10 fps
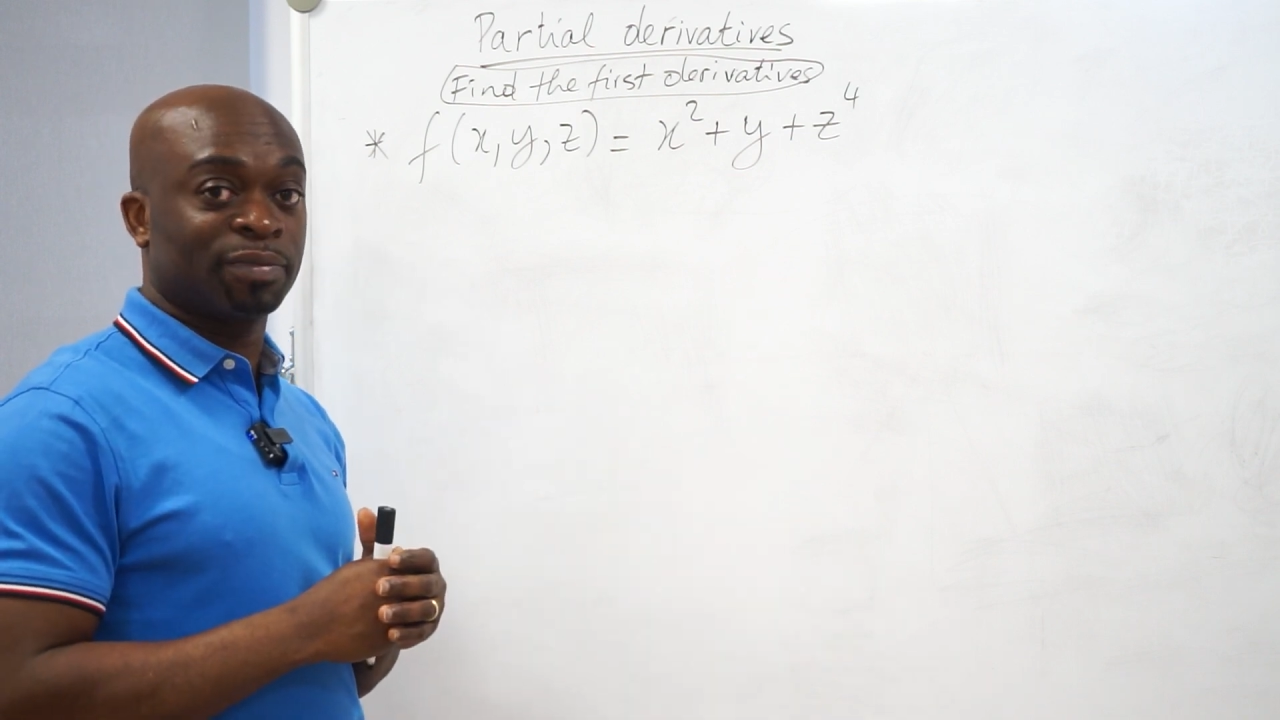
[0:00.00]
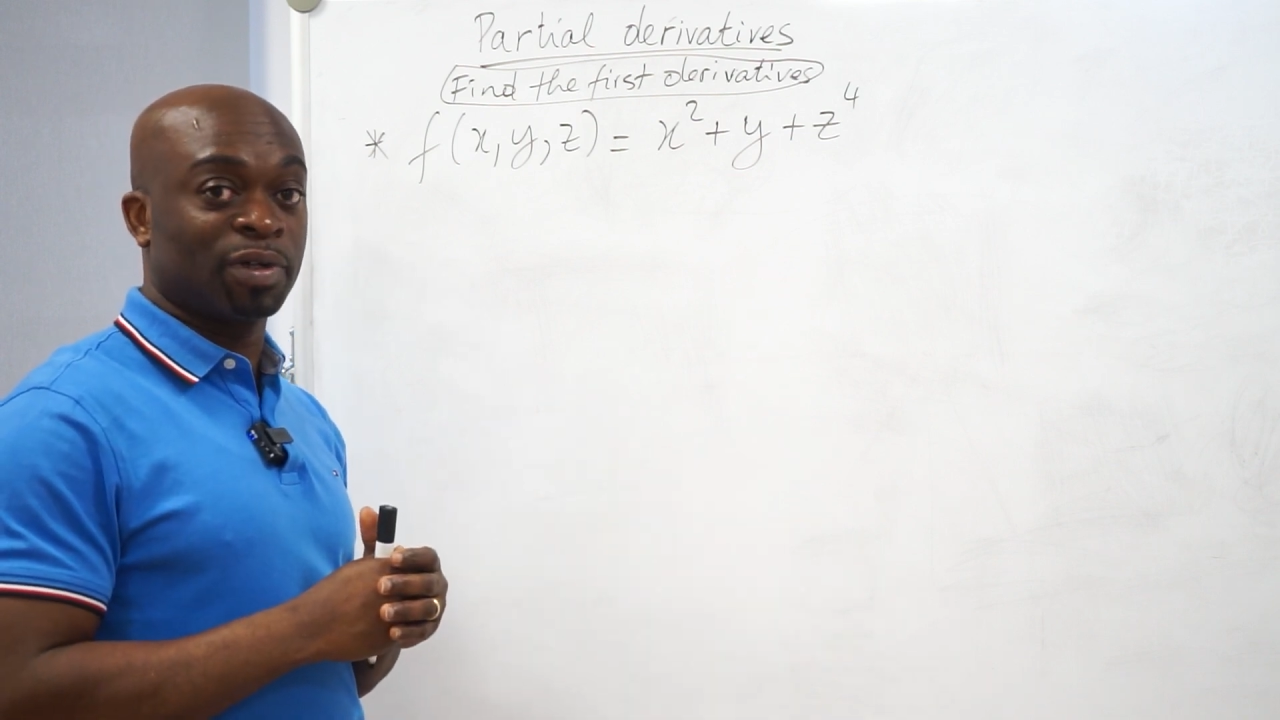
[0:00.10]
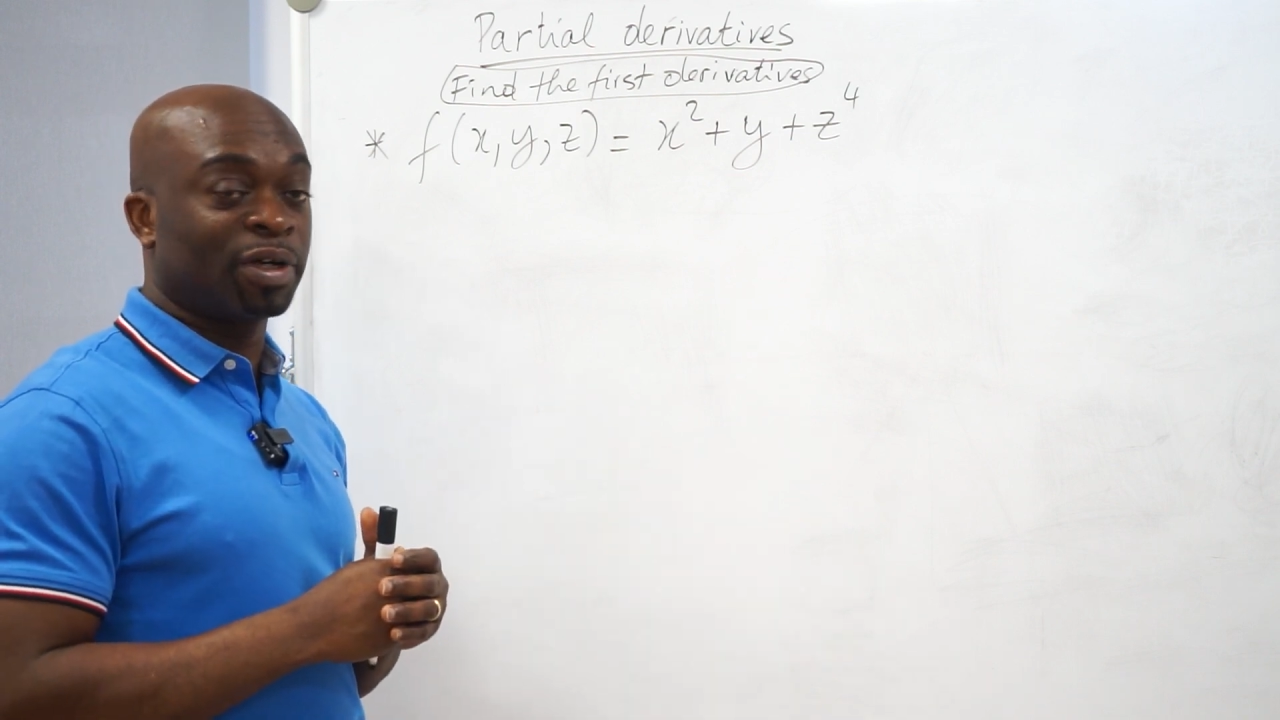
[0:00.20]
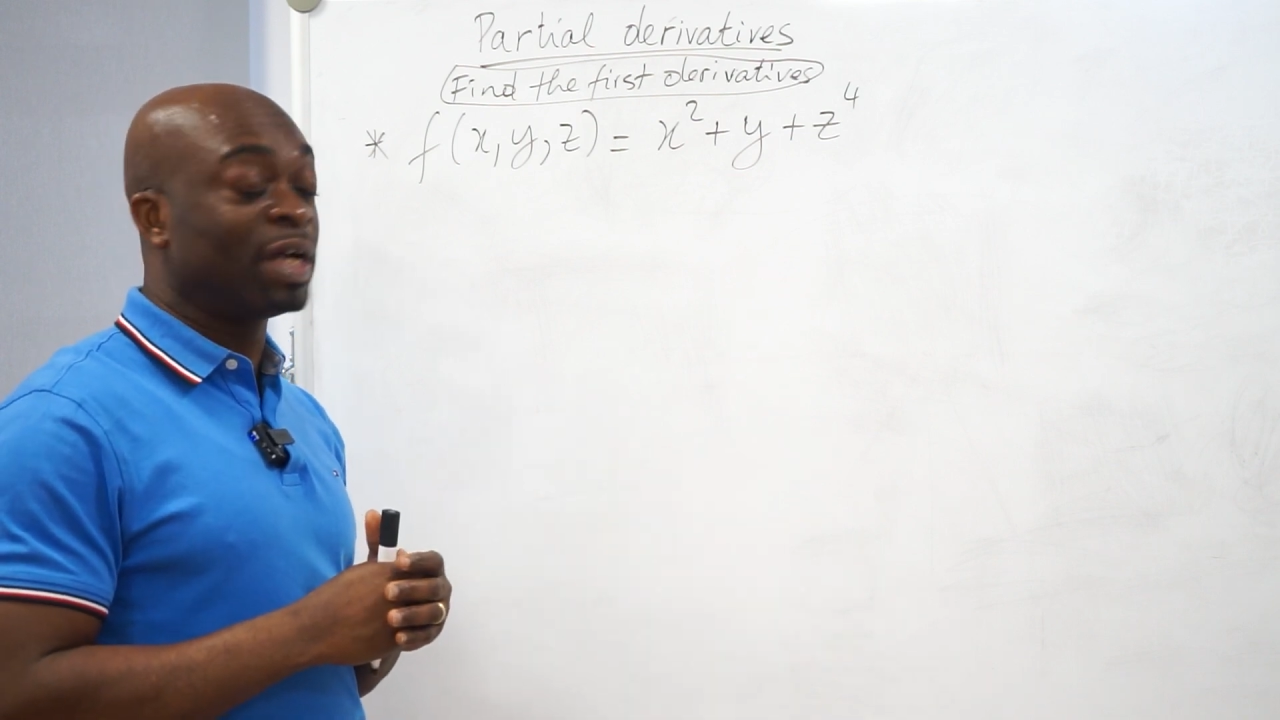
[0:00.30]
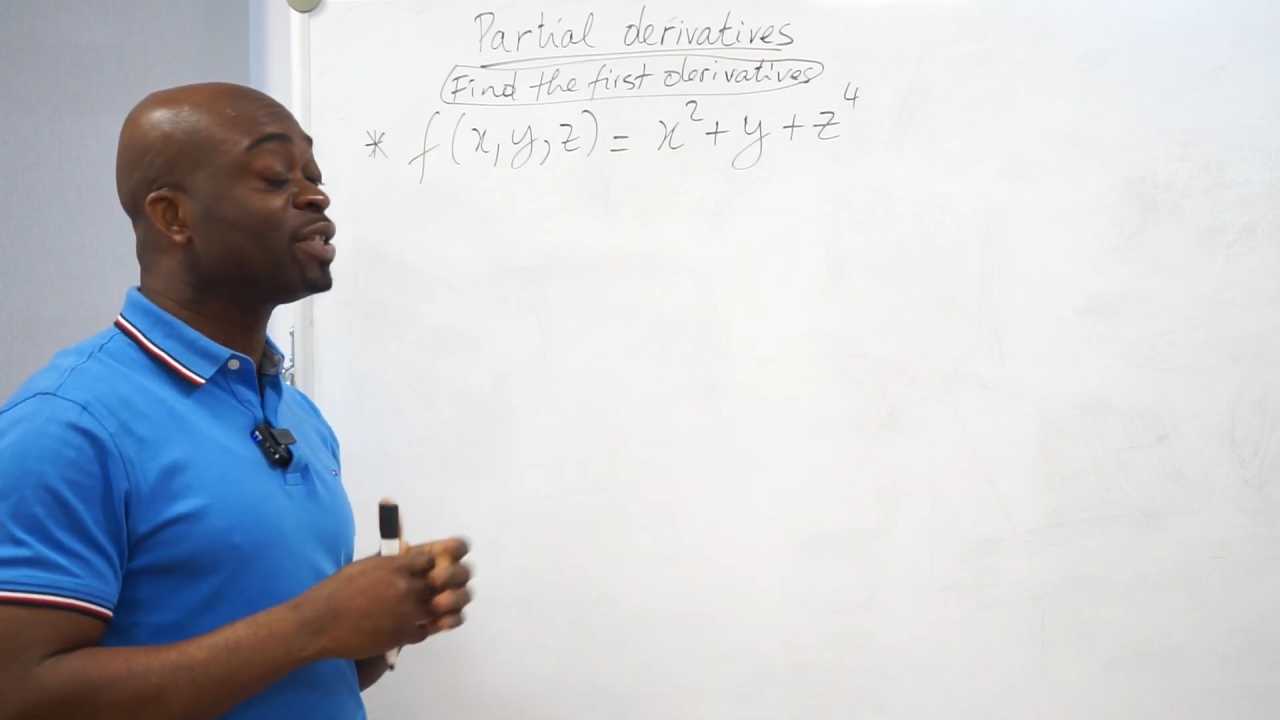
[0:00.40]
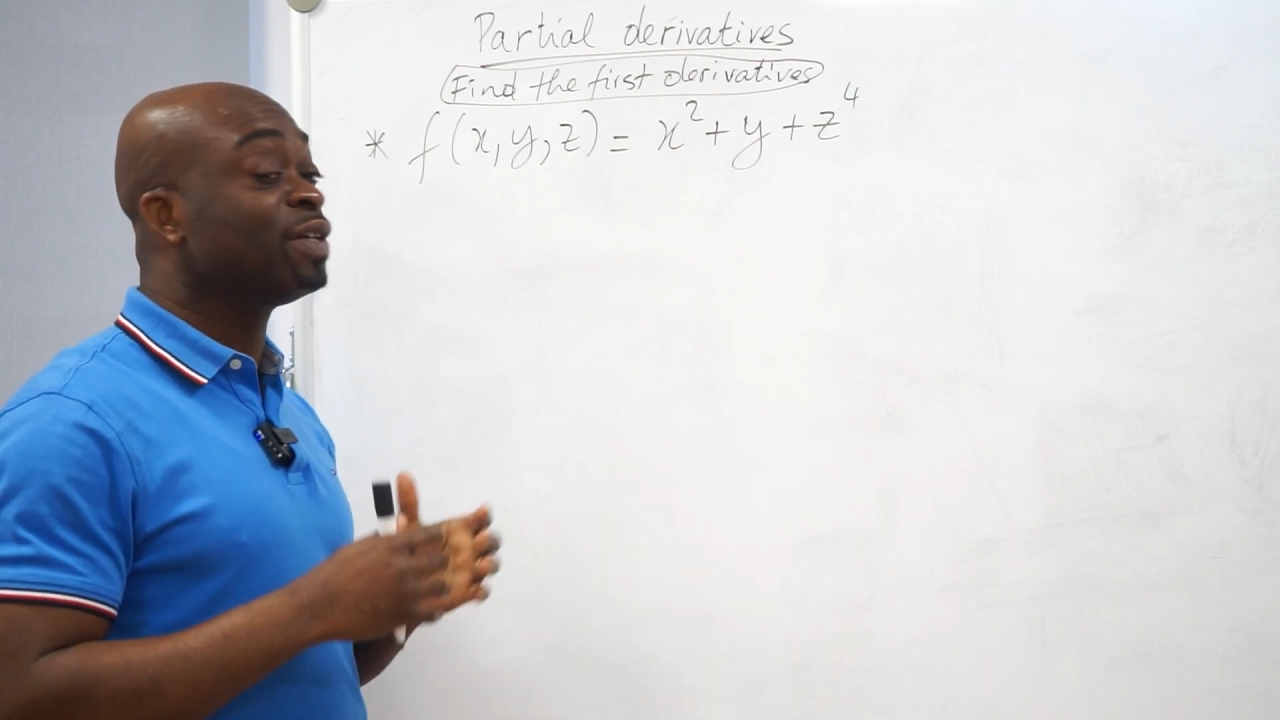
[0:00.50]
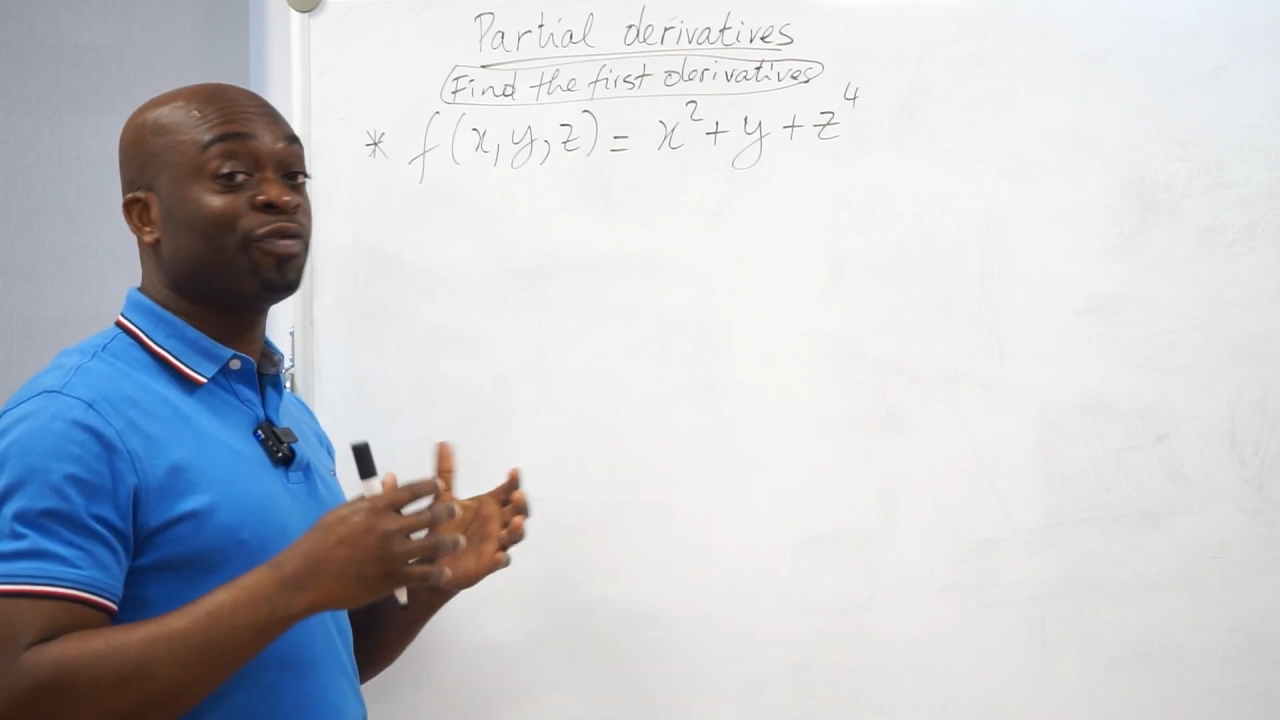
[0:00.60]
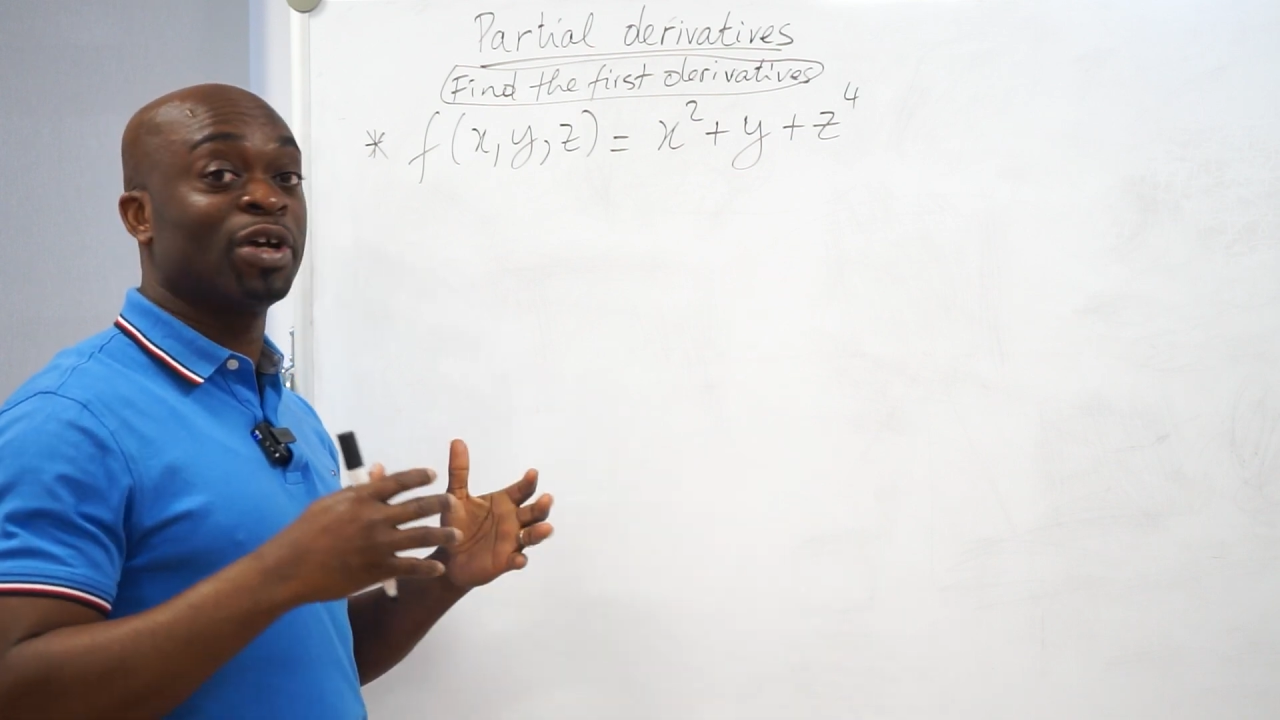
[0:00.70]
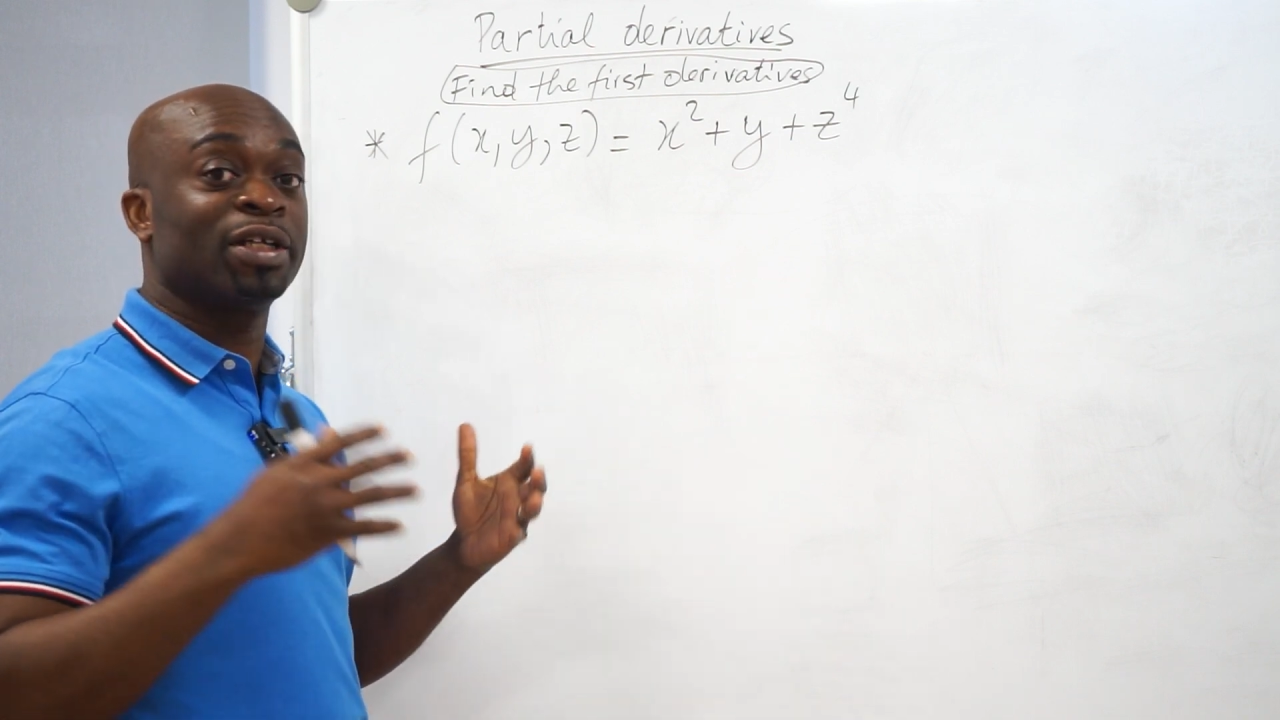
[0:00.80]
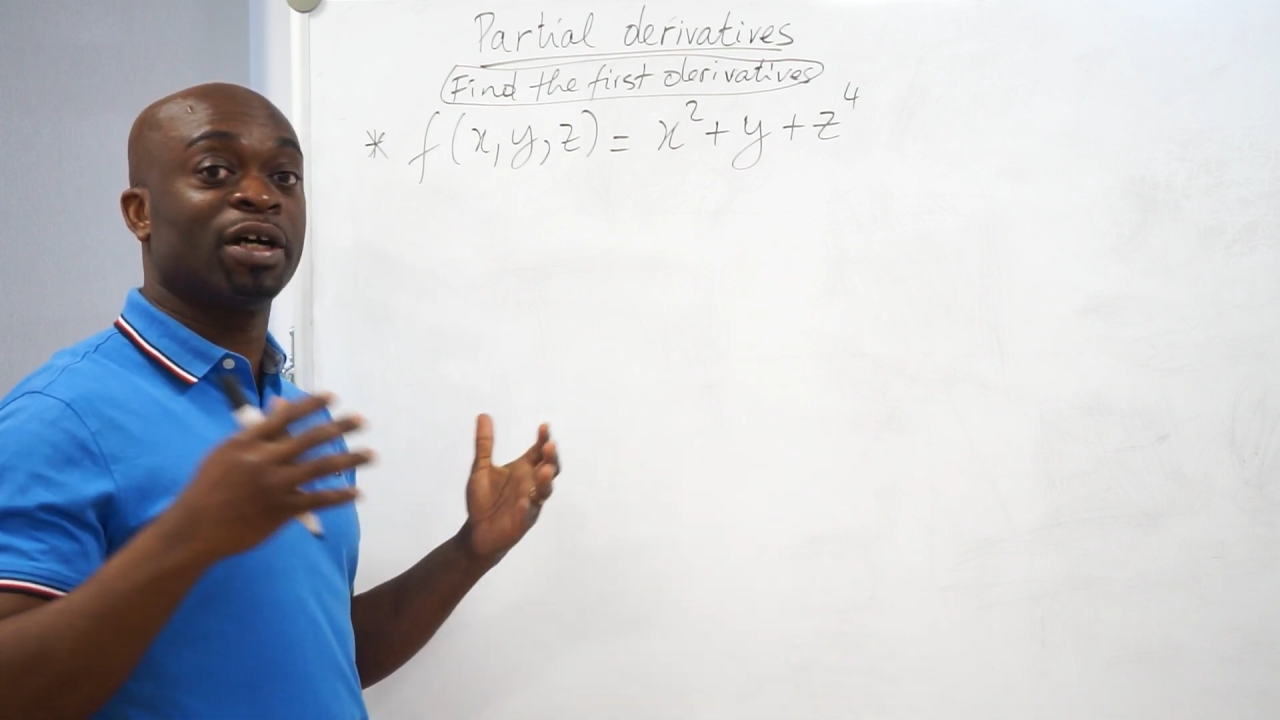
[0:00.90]
okay,
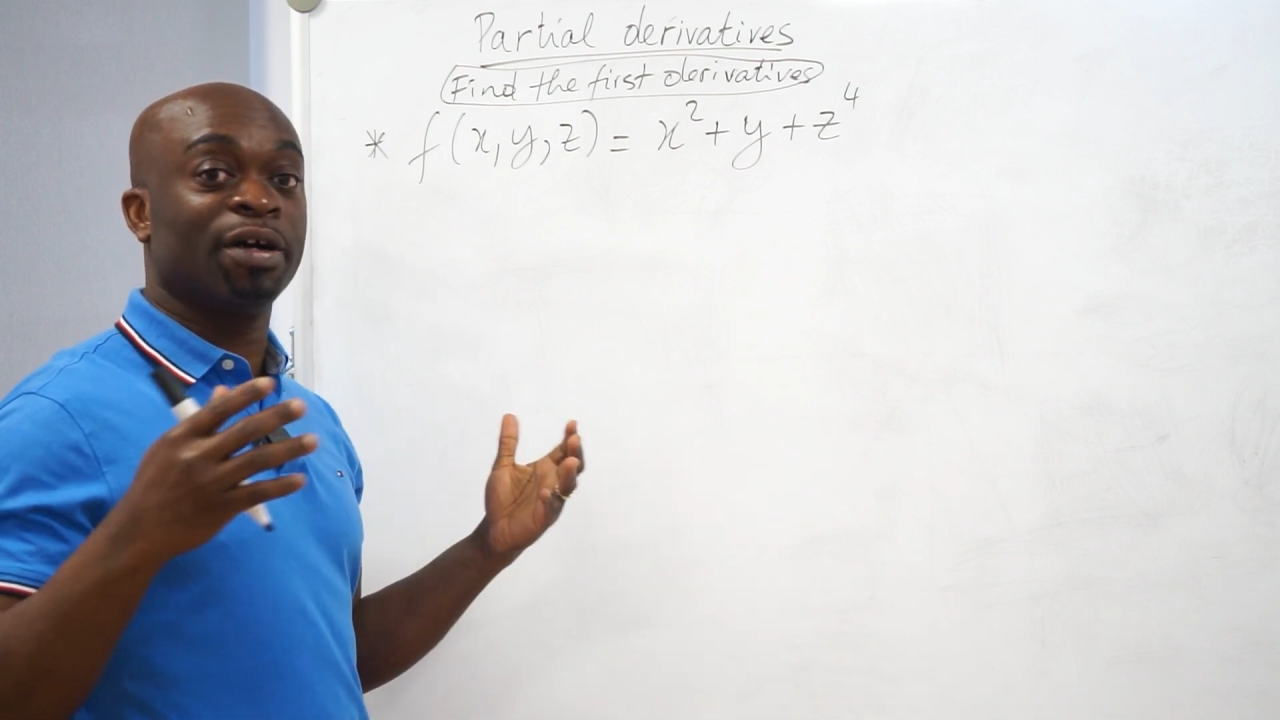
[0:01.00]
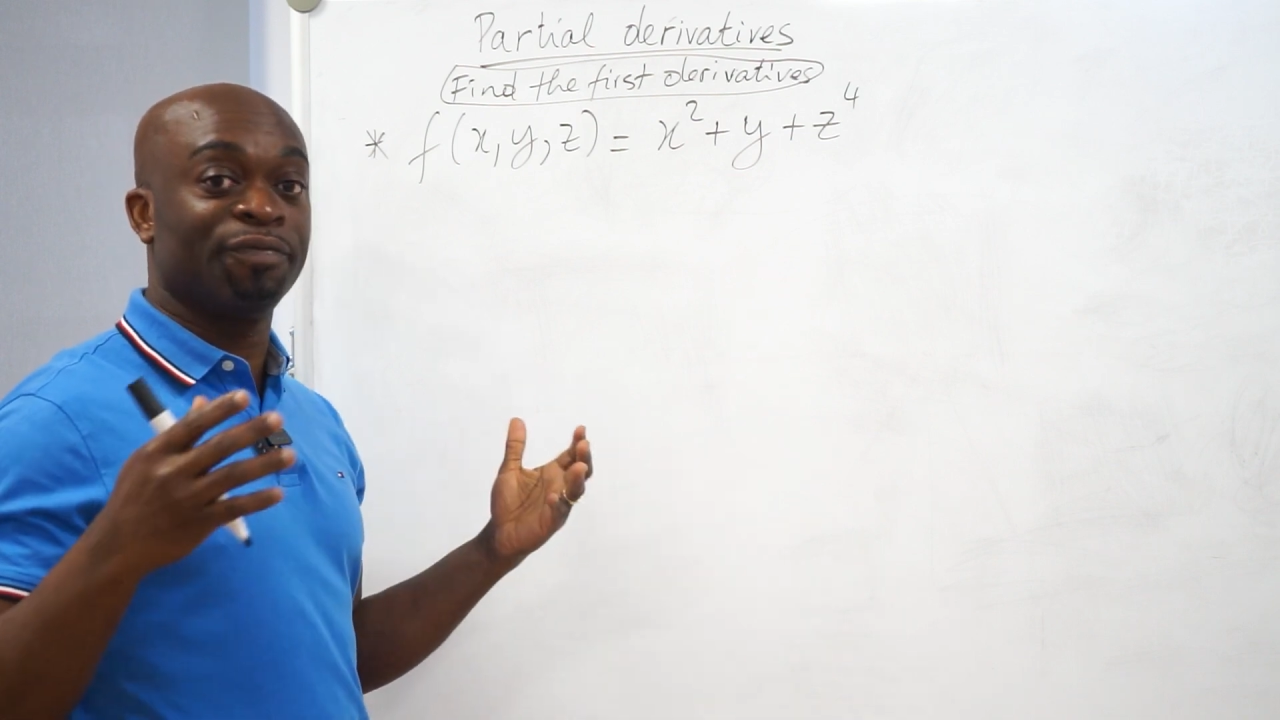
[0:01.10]
different